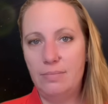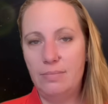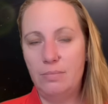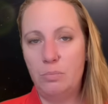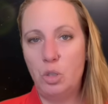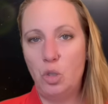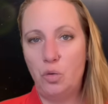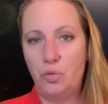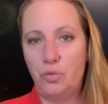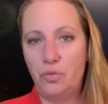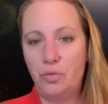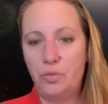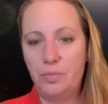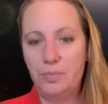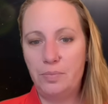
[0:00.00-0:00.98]

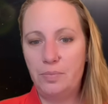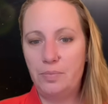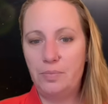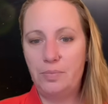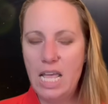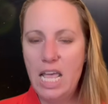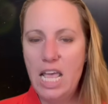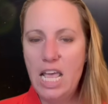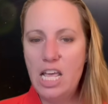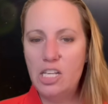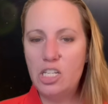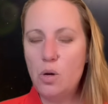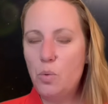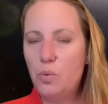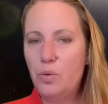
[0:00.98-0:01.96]
Boof.
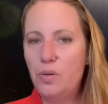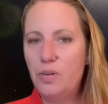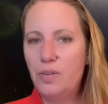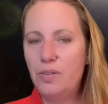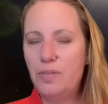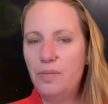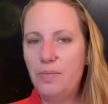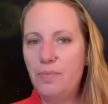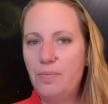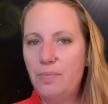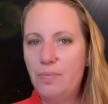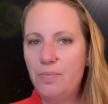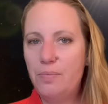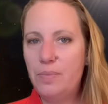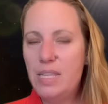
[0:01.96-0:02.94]
So
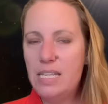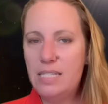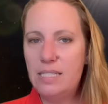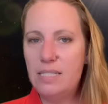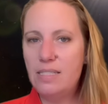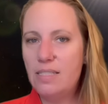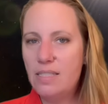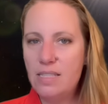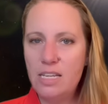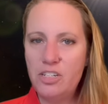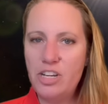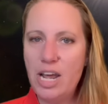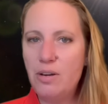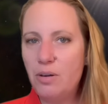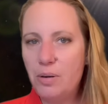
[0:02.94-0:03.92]
this, the
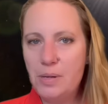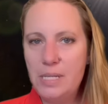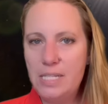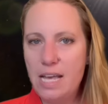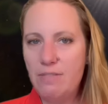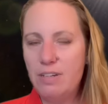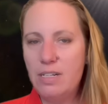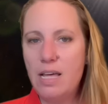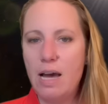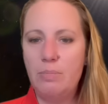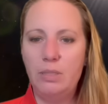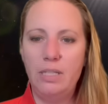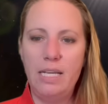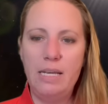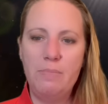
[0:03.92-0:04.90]
January 7th
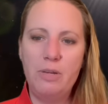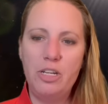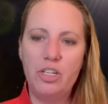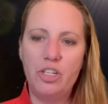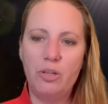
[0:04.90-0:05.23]
Hubble image